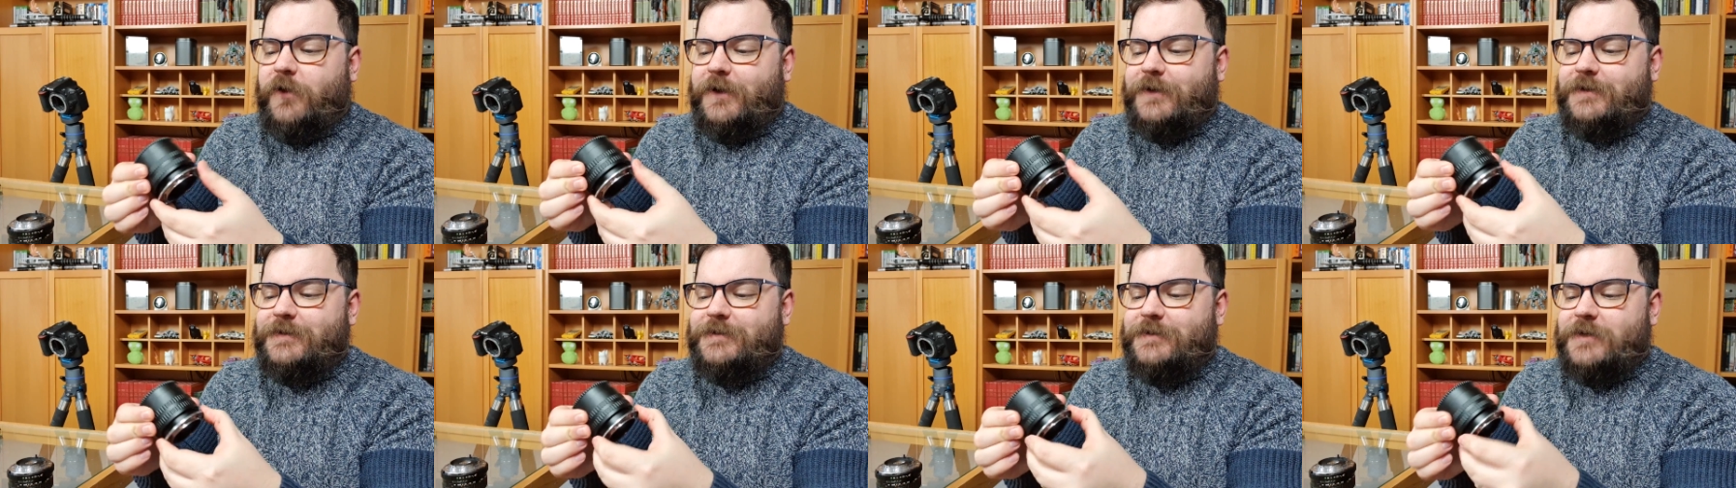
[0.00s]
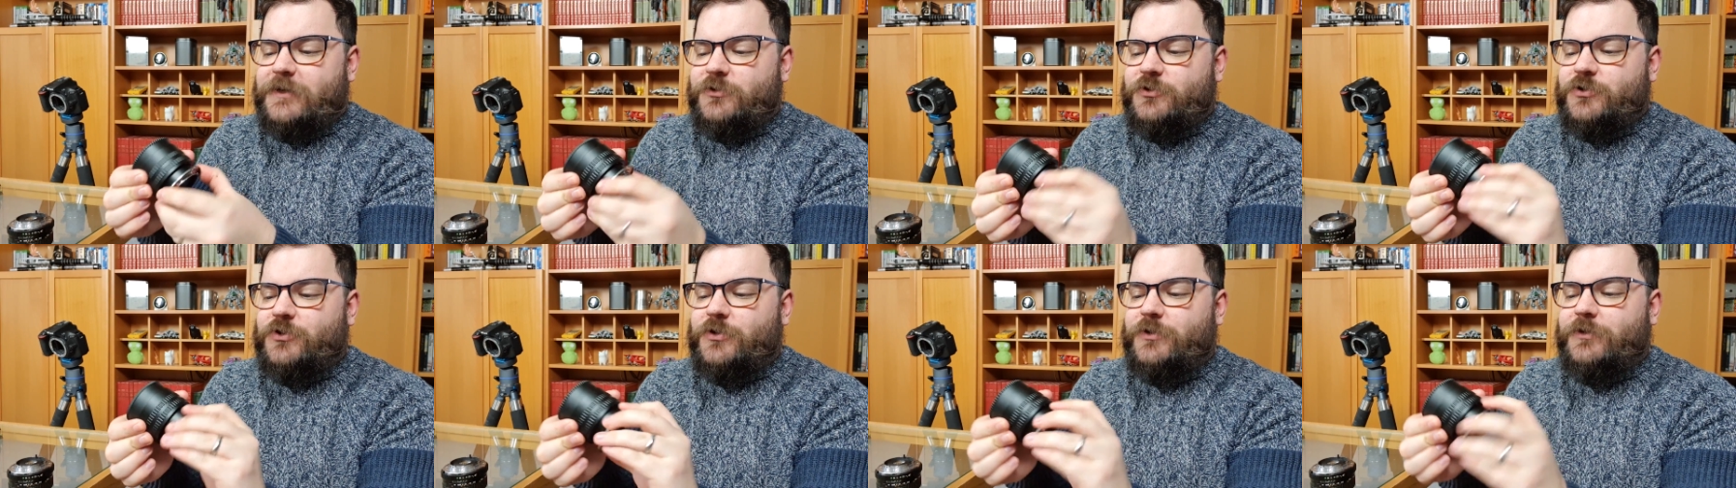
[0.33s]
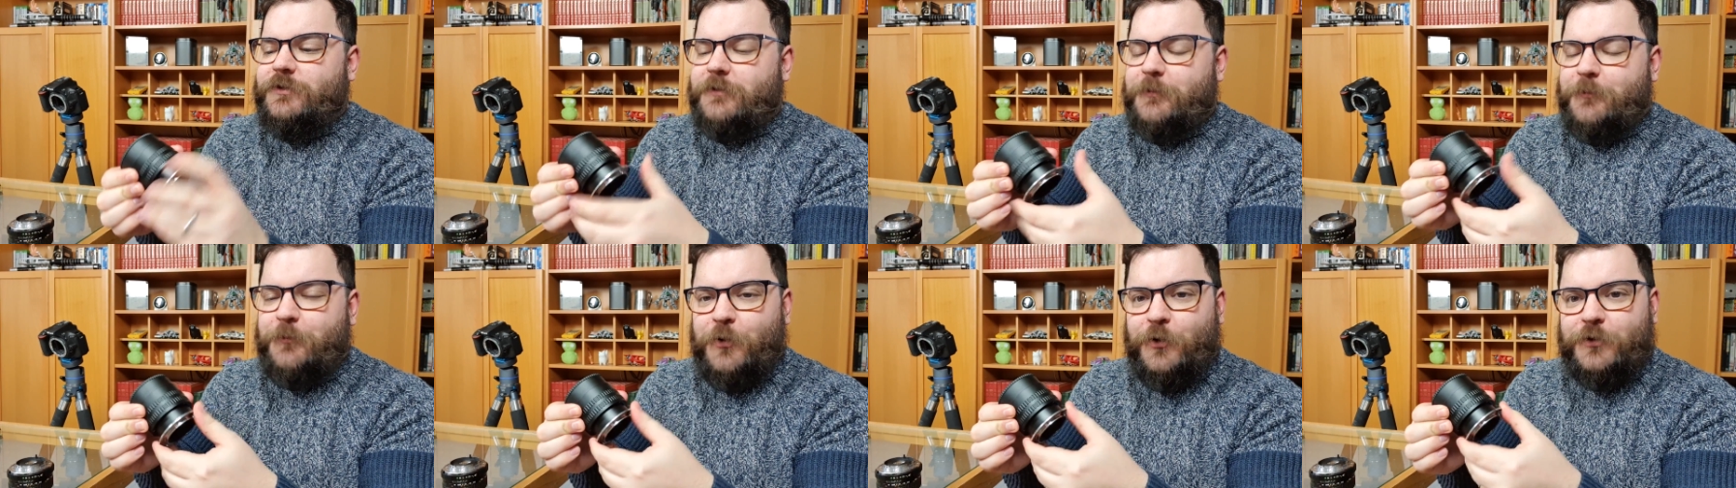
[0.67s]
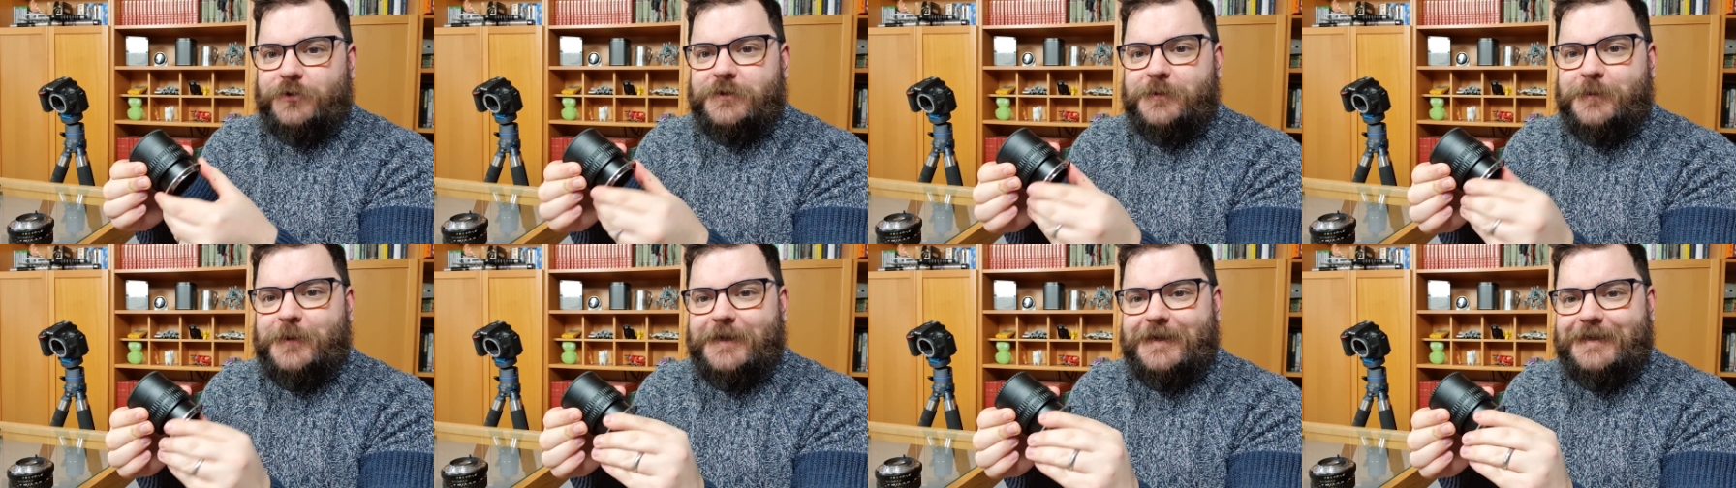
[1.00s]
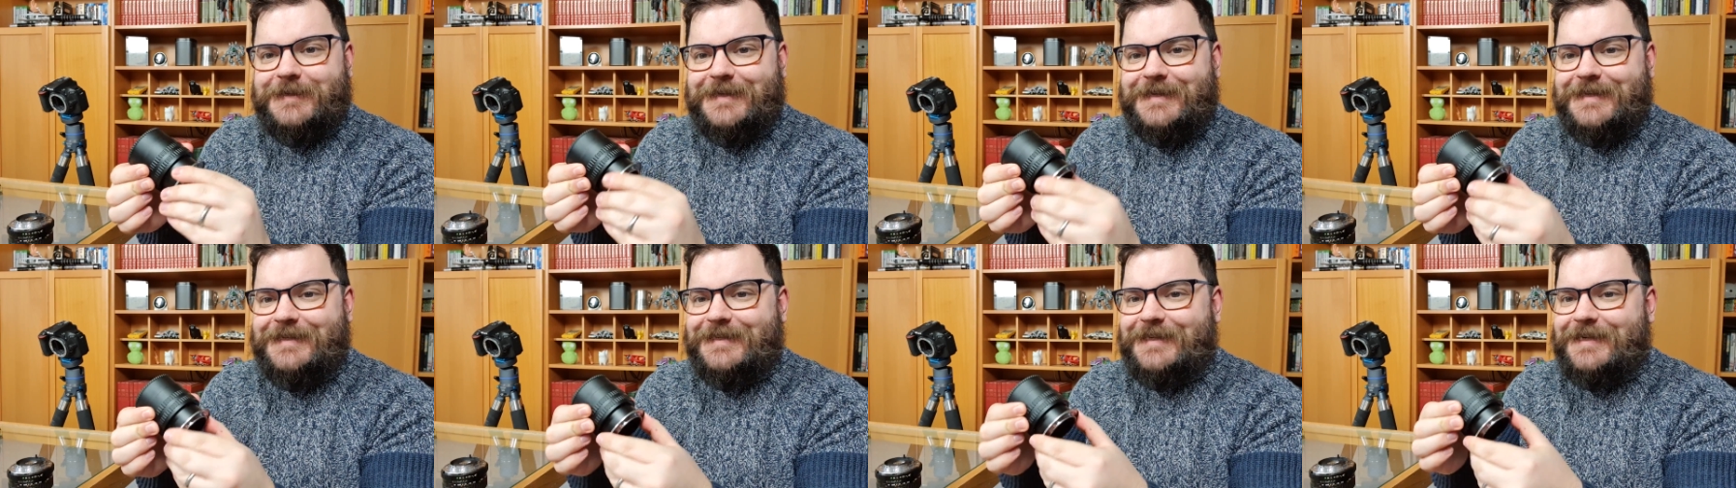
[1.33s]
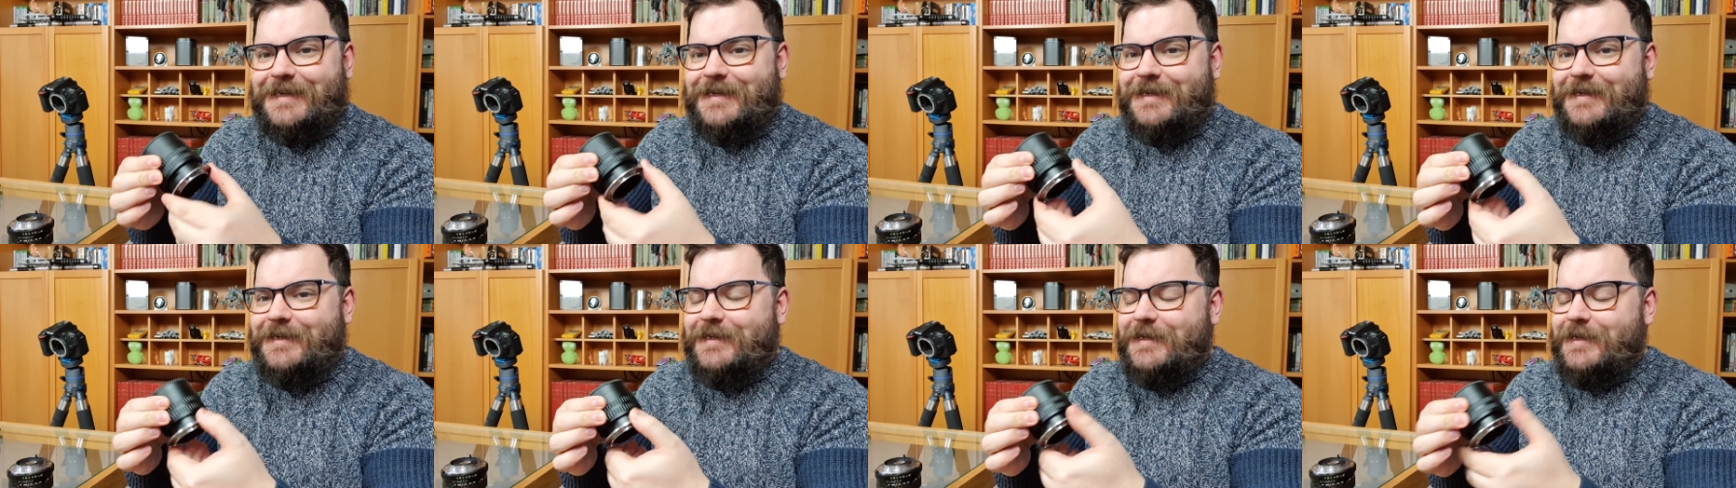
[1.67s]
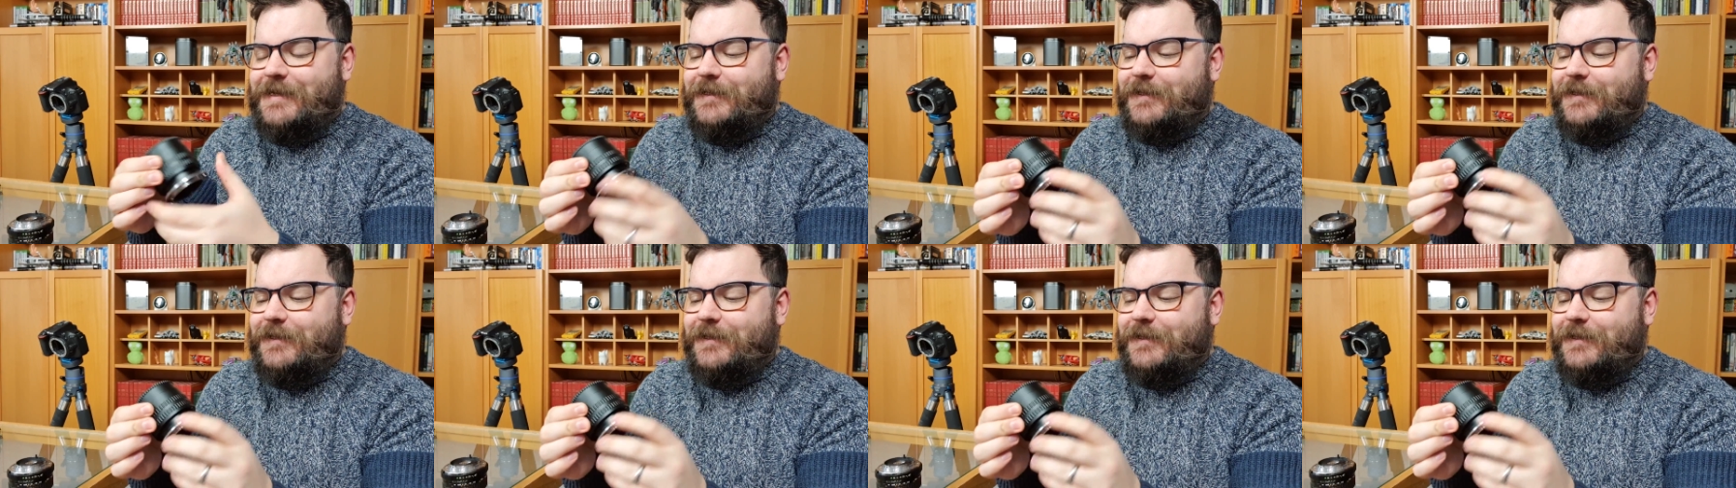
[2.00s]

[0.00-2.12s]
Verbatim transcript: extension possibilities here.